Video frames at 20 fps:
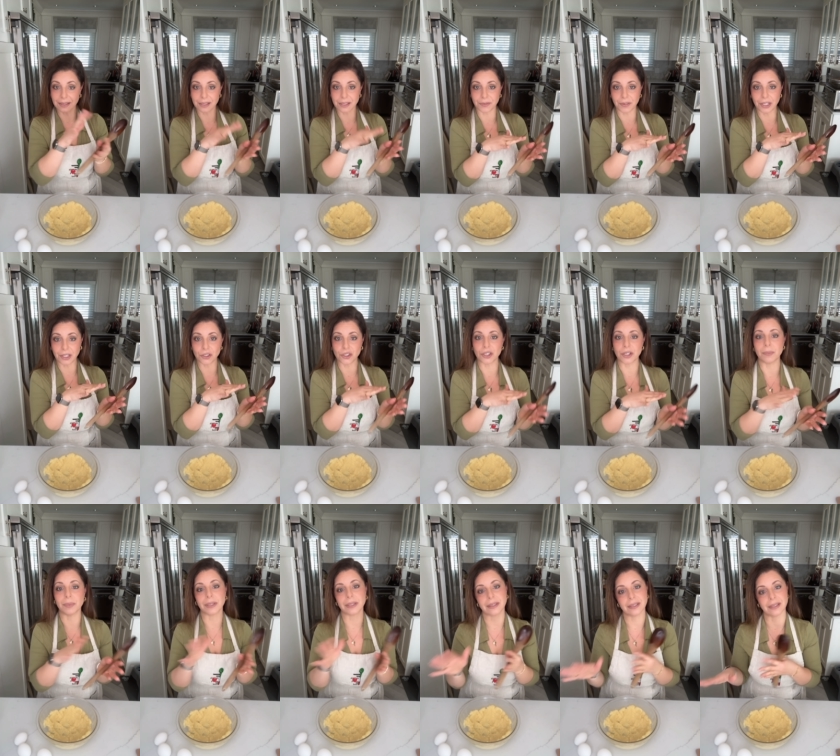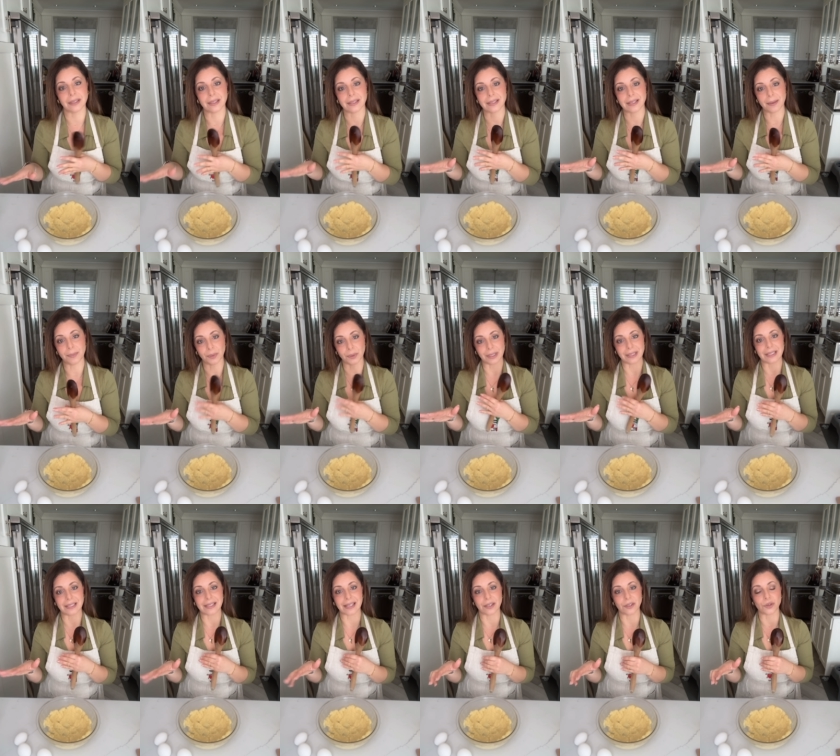the Sfinci, but the Zeppole
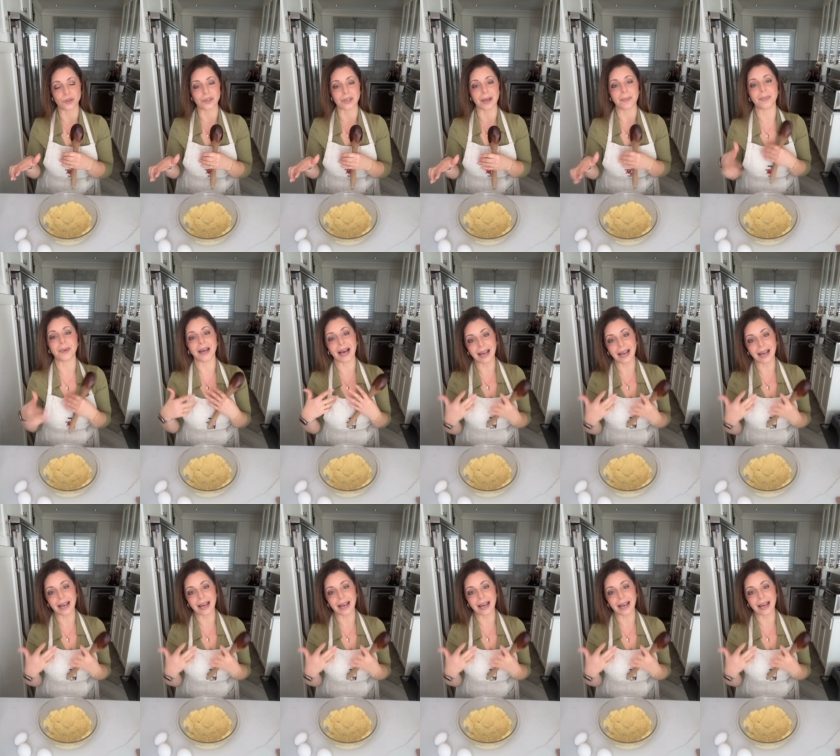di San Giuseppe.